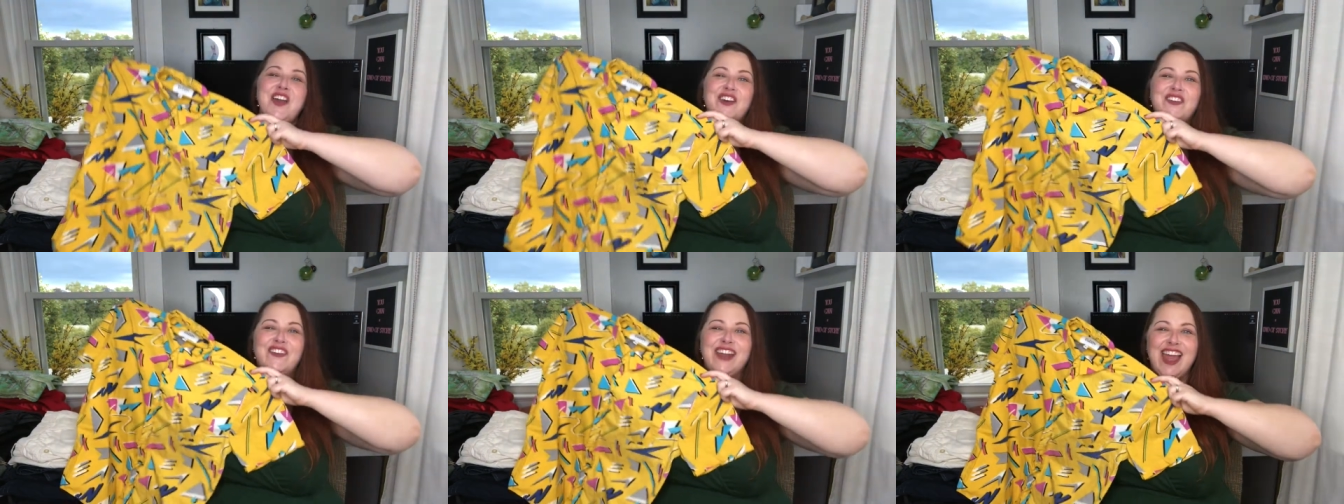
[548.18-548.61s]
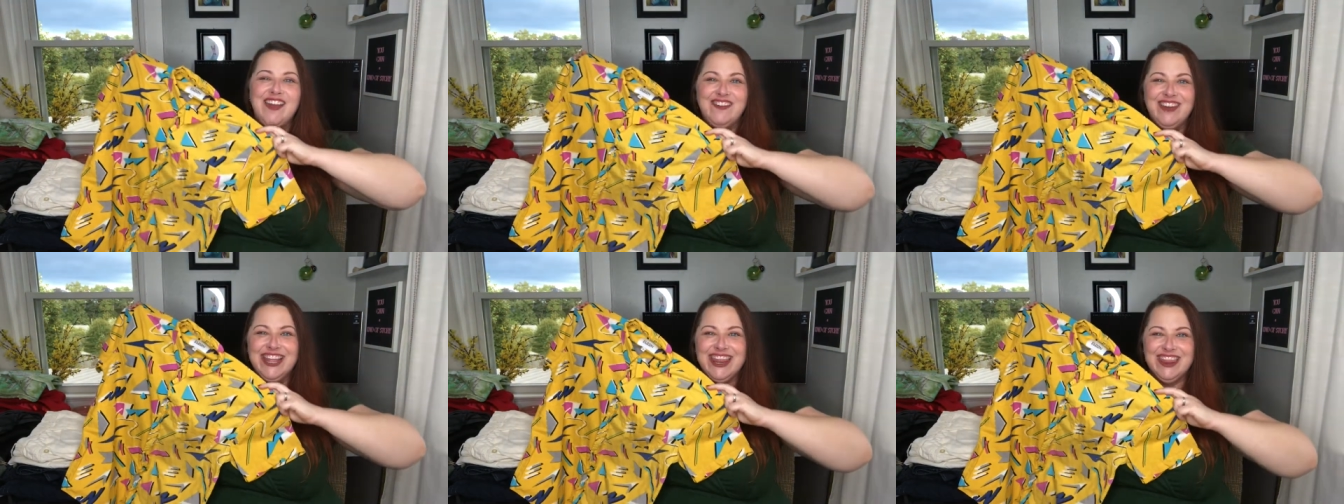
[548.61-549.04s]
When I
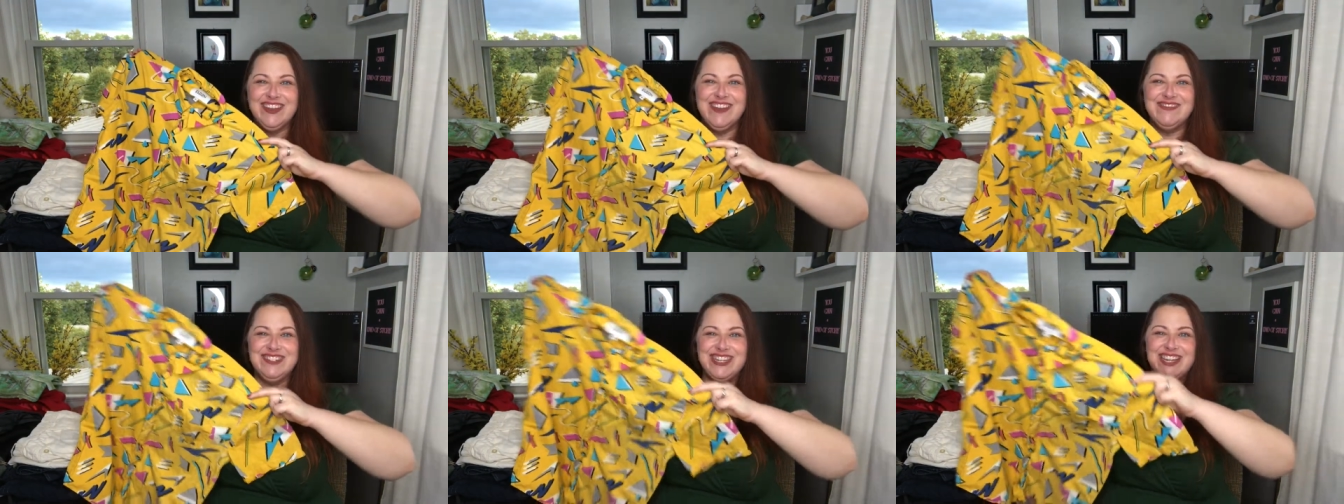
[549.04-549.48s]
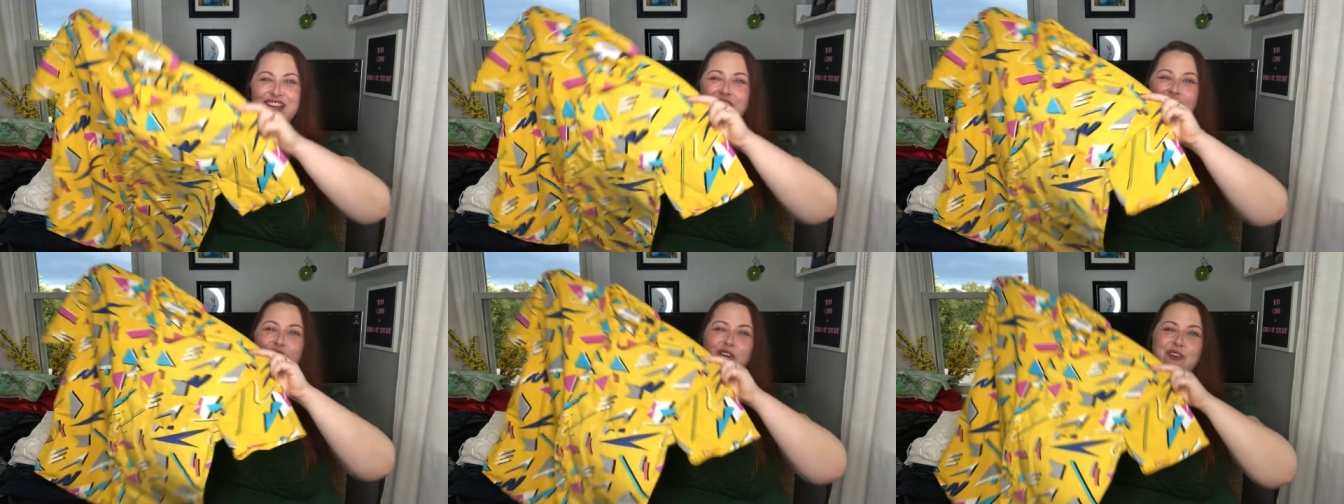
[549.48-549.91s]
went thrifting
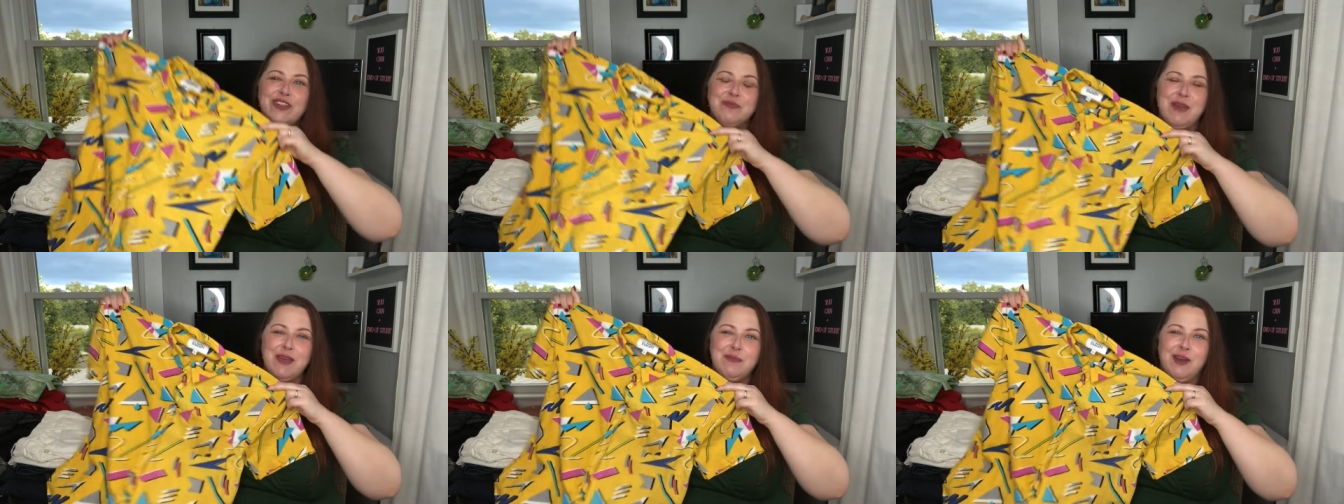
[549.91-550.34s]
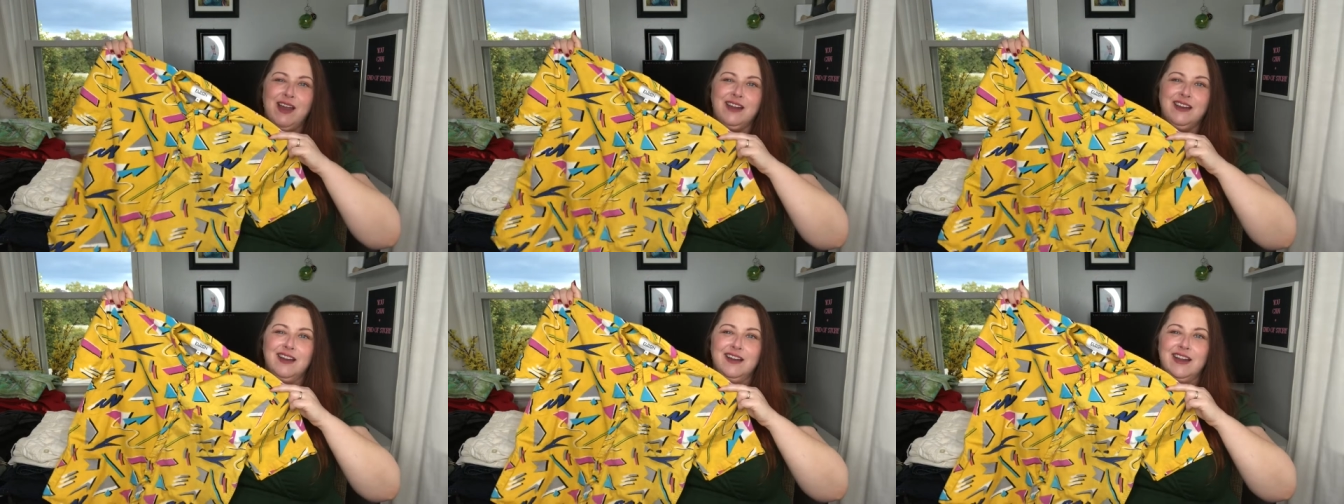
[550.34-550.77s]
with my partner,